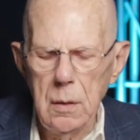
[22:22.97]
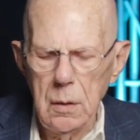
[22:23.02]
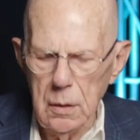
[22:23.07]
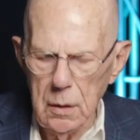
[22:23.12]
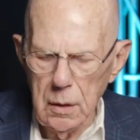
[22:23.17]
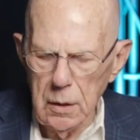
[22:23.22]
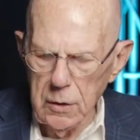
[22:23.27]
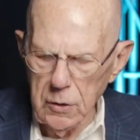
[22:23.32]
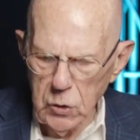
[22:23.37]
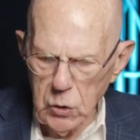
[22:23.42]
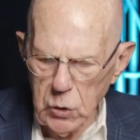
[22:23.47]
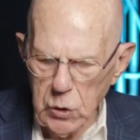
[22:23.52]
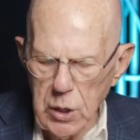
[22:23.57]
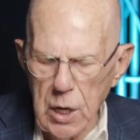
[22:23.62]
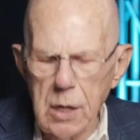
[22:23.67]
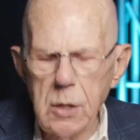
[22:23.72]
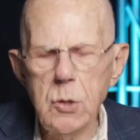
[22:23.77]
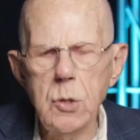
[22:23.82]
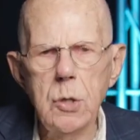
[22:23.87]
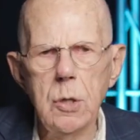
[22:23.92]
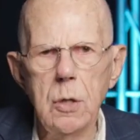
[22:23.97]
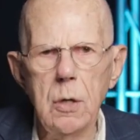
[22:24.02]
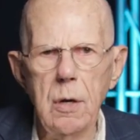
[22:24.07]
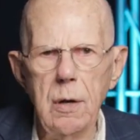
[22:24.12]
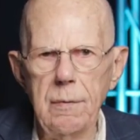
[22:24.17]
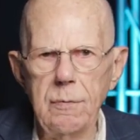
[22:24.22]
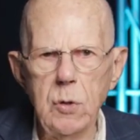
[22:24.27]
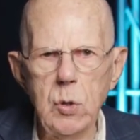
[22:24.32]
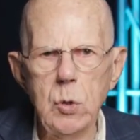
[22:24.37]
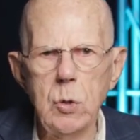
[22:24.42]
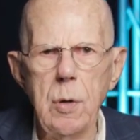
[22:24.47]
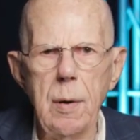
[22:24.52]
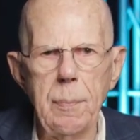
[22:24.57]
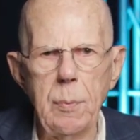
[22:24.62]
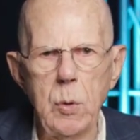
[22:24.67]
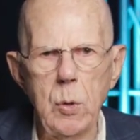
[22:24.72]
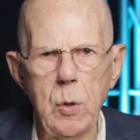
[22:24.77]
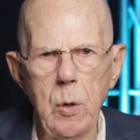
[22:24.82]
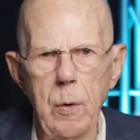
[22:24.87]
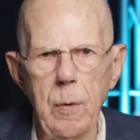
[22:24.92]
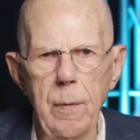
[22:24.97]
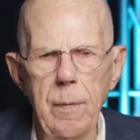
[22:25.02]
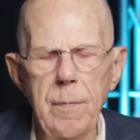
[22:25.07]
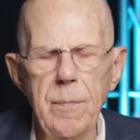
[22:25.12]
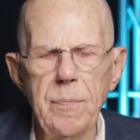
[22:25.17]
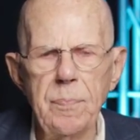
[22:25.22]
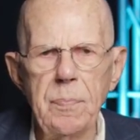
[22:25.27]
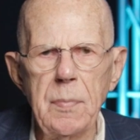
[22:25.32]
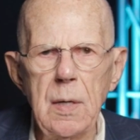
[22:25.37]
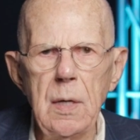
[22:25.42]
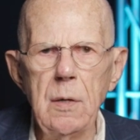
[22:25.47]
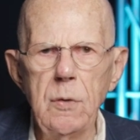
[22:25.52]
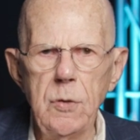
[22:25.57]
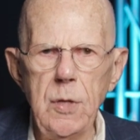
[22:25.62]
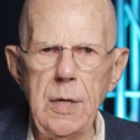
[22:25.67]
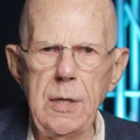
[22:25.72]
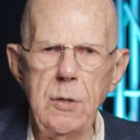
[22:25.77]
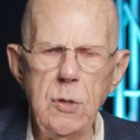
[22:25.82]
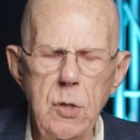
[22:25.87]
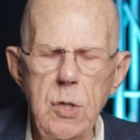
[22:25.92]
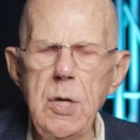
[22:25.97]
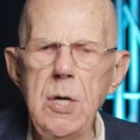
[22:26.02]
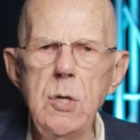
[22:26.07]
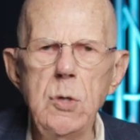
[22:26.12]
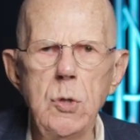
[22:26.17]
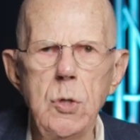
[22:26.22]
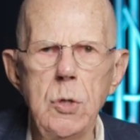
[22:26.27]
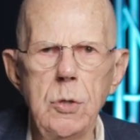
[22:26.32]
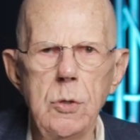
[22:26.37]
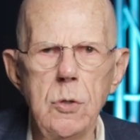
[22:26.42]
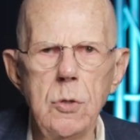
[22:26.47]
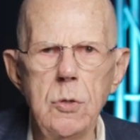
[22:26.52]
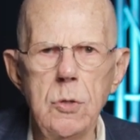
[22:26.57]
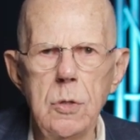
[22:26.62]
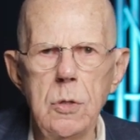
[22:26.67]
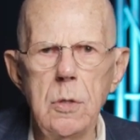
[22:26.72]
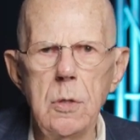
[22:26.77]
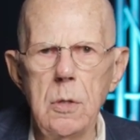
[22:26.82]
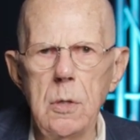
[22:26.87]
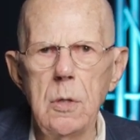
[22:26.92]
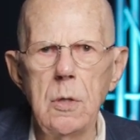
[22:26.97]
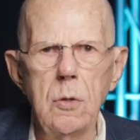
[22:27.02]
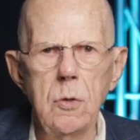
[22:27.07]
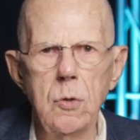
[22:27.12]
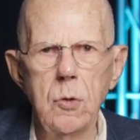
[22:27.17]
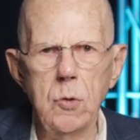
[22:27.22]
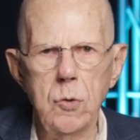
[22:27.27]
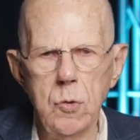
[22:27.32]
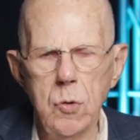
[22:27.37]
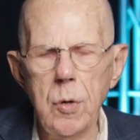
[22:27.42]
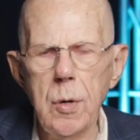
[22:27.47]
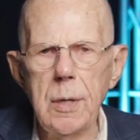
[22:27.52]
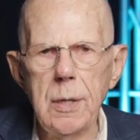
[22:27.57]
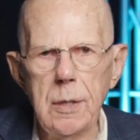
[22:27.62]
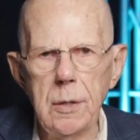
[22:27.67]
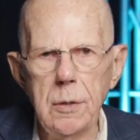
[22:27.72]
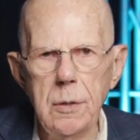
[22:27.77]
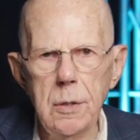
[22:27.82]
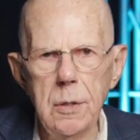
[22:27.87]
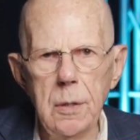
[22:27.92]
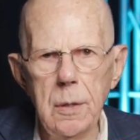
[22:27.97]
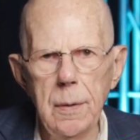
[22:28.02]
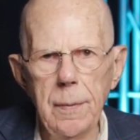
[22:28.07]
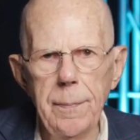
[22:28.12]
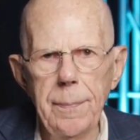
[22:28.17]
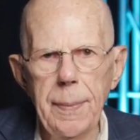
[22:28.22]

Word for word: uh, section of Scripture that teaches the Trinity,